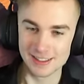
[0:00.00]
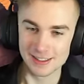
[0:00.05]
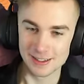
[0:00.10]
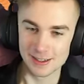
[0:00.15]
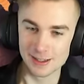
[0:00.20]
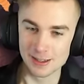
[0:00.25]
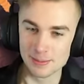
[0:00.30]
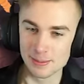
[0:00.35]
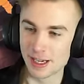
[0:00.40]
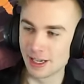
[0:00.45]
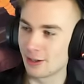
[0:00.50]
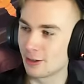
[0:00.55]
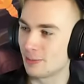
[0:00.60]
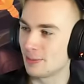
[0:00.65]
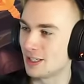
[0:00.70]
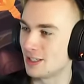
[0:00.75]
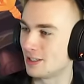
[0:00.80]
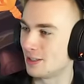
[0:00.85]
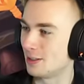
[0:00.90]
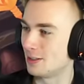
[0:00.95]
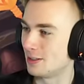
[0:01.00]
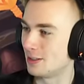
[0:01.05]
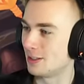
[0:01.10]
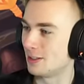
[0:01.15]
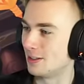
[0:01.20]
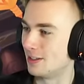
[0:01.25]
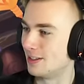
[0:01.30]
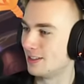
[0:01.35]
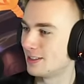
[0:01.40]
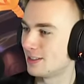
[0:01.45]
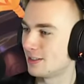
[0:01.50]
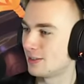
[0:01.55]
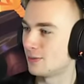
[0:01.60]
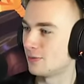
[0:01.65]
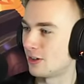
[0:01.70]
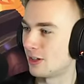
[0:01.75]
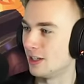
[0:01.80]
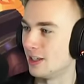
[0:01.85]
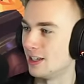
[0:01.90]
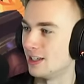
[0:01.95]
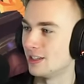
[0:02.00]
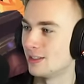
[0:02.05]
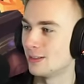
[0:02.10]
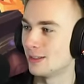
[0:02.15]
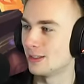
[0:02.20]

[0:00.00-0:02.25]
All my homies do too. It's funny.